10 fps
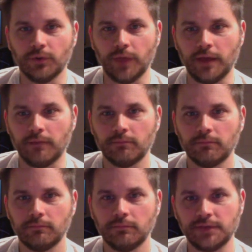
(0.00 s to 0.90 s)
they
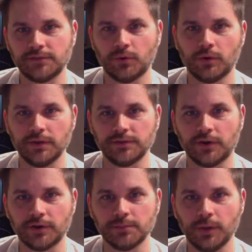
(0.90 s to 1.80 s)
they store these
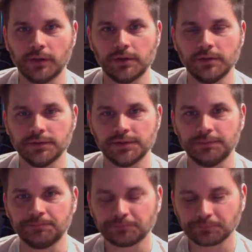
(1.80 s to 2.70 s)
starch molecules,
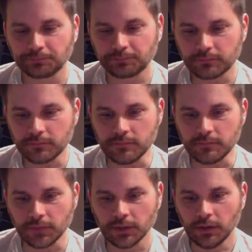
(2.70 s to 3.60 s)
and
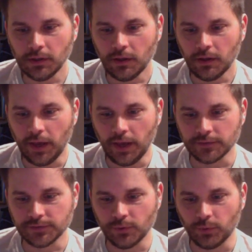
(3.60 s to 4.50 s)
and
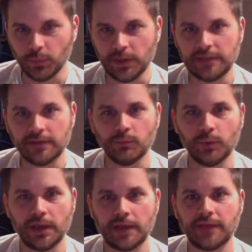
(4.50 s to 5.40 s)
so when we eat them,
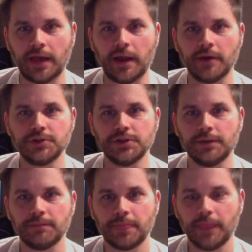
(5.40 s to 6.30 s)
we get that energy.
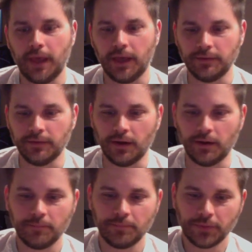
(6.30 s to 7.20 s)
And uh,
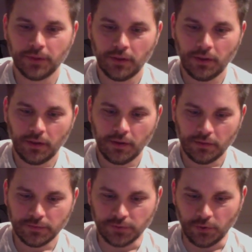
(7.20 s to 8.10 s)

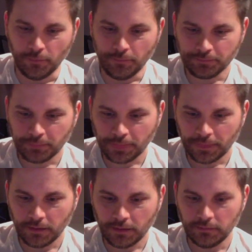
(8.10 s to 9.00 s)
so,
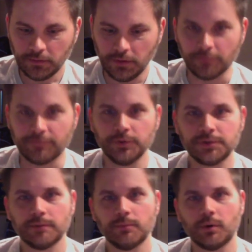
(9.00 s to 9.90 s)
you know, fruits
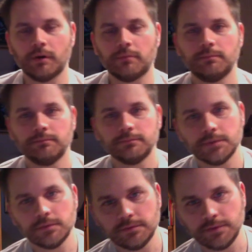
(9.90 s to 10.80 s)
are more
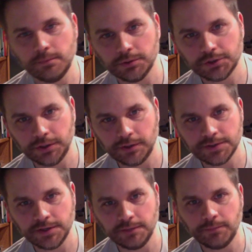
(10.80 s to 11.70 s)
simple
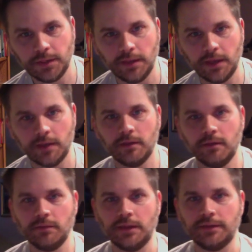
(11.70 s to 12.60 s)
sugars, and, and they
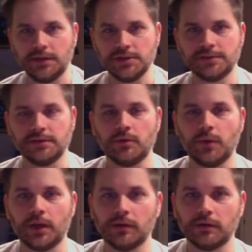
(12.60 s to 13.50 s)
get digested
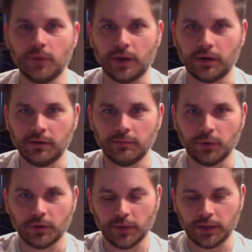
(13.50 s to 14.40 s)
quick, quicker,
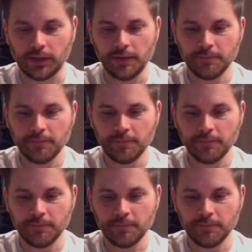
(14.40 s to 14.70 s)
more quickly.